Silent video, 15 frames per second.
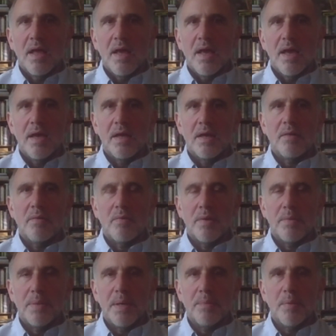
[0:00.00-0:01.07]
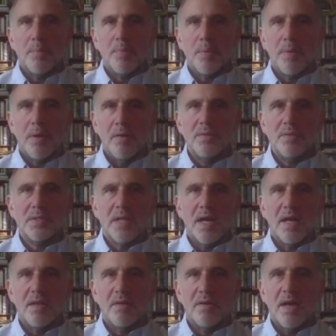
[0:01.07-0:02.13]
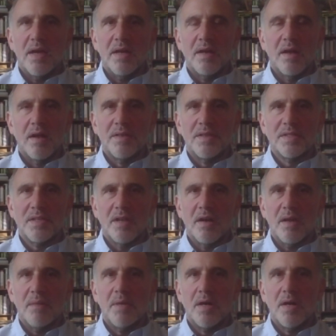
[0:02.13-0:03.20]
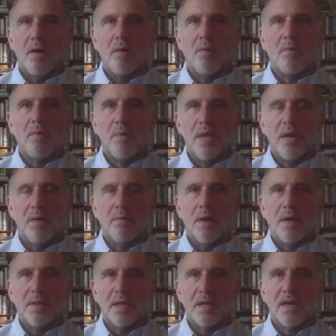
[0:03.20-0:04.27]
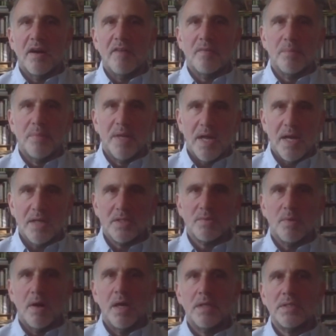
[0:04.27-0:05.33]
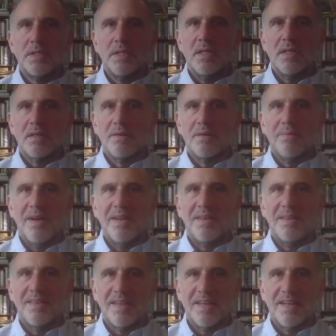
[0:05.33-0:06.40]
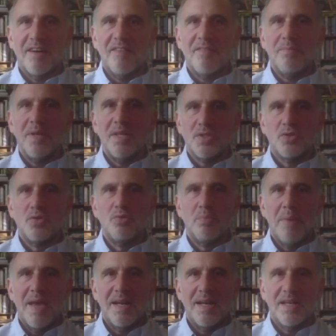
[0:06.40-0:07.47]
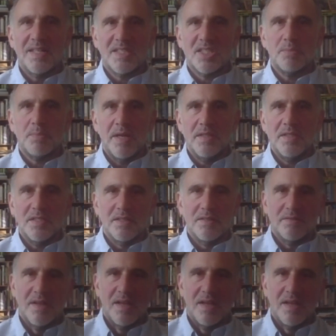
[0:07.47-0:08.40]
And when people propose that, you get this argument, oh, well, we don't want the government X, Y, and Z. And you go, wait, the government is who made it expensive.